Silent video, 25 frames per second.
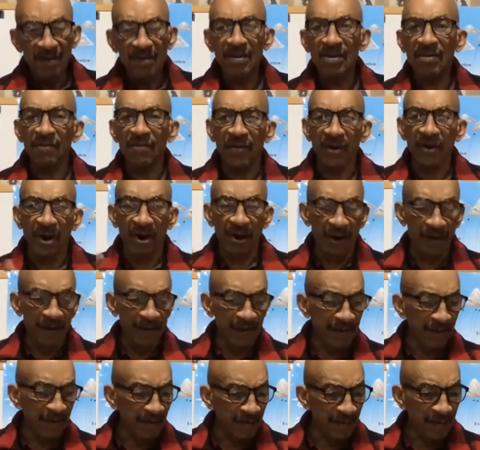Very
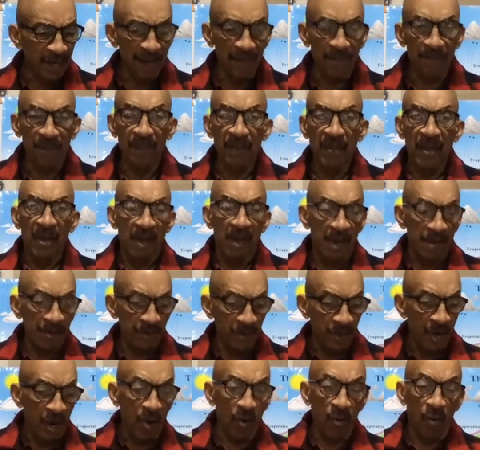good. And you
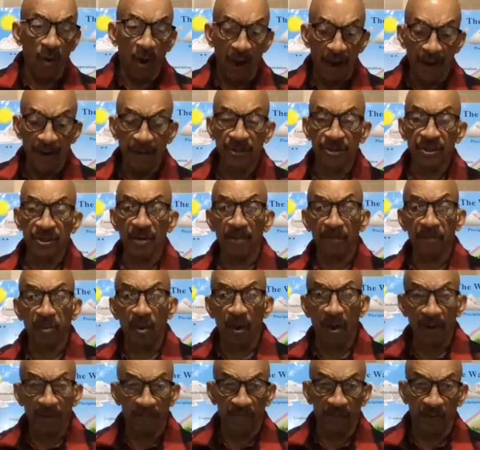know, water is
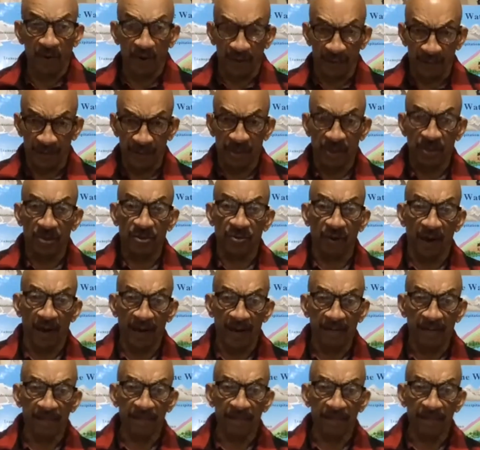important for us to drink